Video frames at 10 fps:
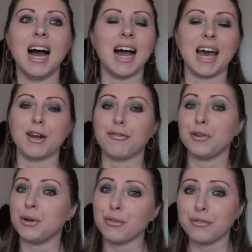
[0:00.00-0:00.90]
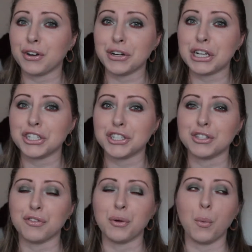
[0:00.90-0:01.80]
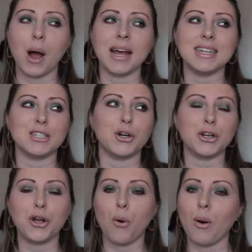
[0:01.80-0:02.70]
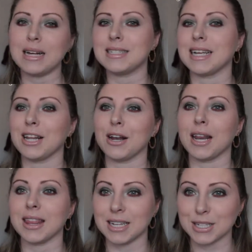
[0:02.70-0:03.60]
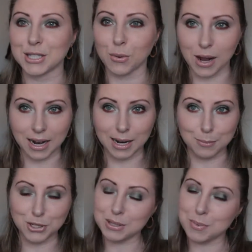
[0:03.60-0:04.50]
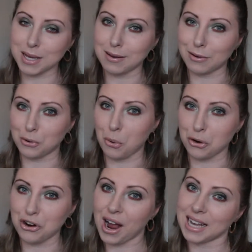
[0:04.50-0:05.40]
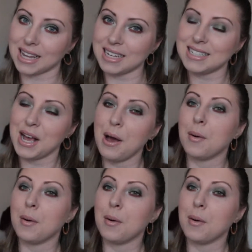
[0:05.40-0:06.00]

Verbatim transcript: I had a few different variations for the white and couldn't quite settle on anything, so it ended up just being an inner corner highlight,